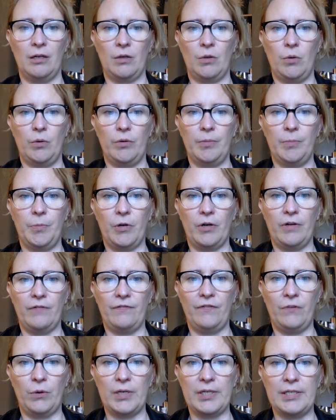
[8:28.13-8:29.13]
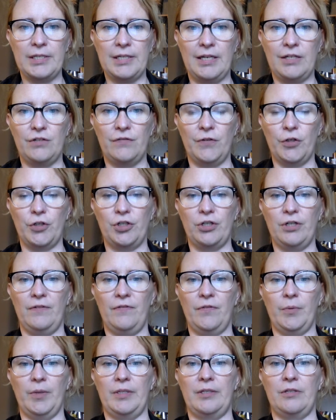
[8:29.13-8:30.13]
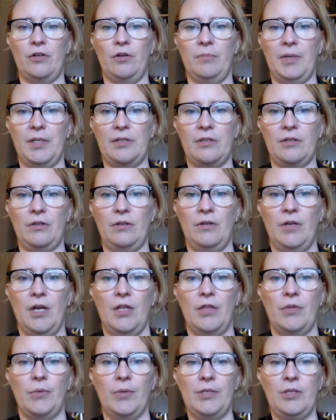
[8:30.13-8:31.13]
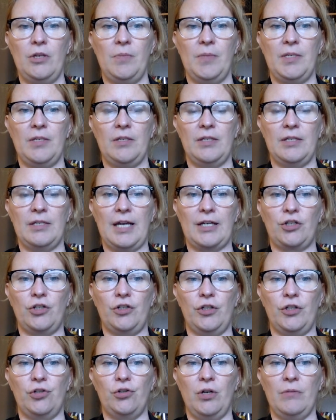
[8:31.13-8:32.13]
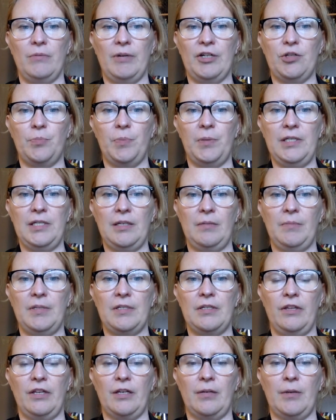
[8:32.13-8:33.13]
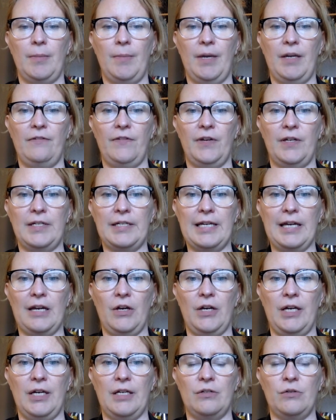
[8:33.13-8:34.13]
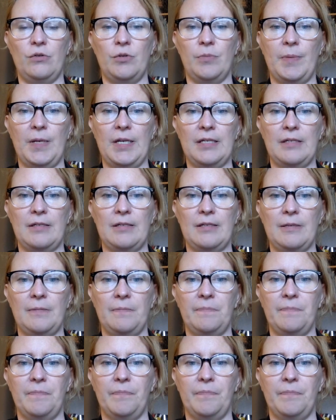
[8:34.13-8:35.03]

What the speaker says: quote, aboard a four-stage version of the Redstone missile. The Redstone missile is actually a short-range ballistic missile that can be modified to carry into space.